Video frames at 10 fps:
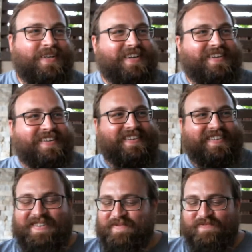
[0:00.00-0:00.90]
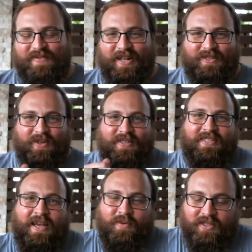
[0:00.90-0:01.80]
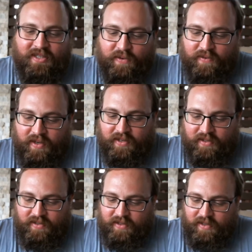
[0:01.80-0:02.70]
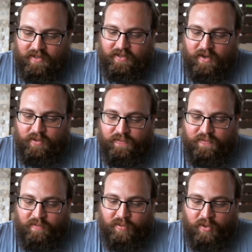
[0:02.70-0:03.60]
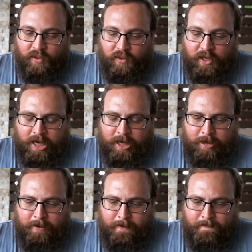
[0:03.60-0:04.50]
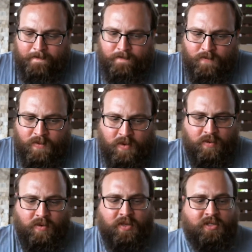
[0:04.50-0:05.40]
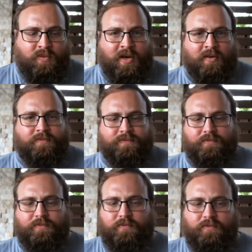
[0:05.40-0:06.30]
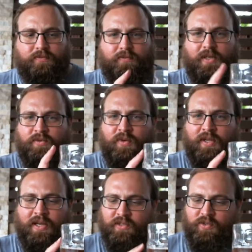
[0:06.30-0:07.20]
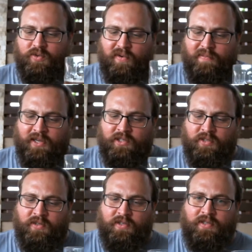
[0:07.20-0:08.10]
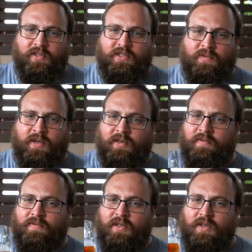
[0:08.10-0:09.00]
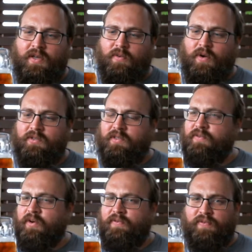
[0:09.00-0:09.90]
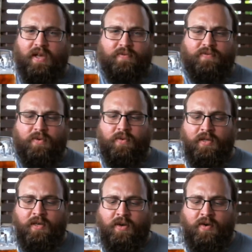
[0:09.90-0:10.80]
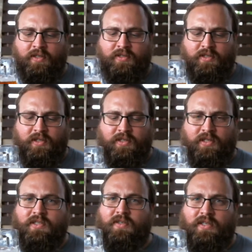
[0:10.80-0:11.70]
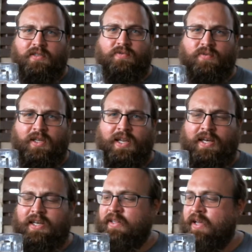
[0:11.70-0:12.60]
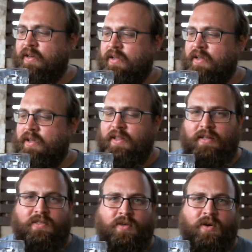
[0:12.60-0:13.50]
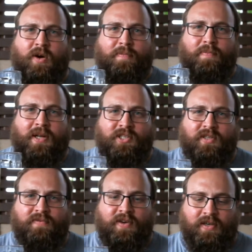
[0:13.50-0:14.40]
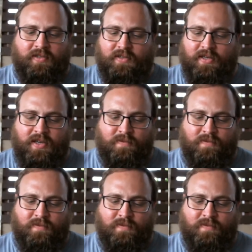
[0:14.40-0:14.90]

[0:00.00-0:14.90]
No, it's not the same. It's a whole different brew. Where this one, it really has a strong punch on it, and this one, whilst it's very flavourful and nice, it's really lacking that sort of hot punch in the face.